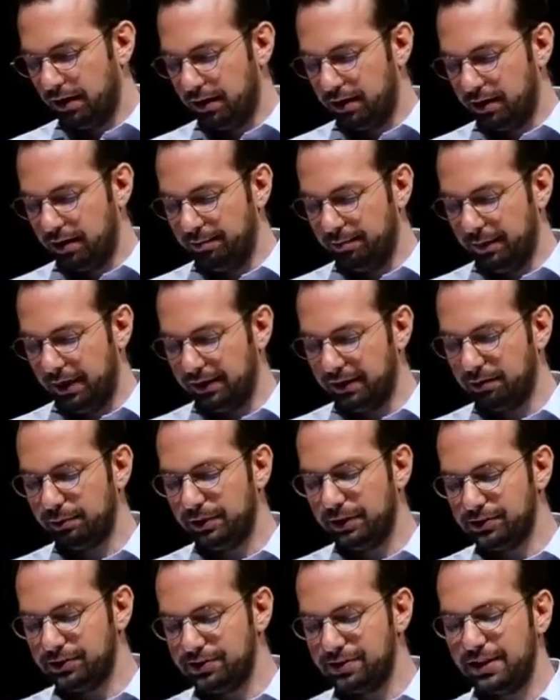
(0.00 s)
Um, and then
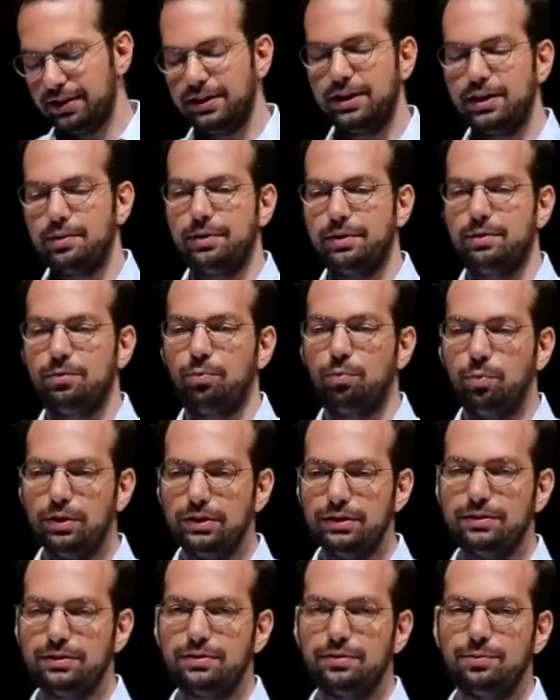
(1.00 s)
we're just thinking about
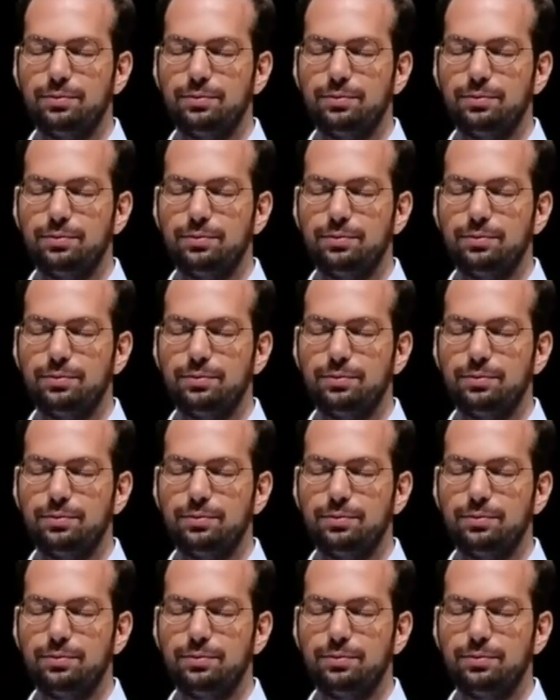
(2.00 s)
what,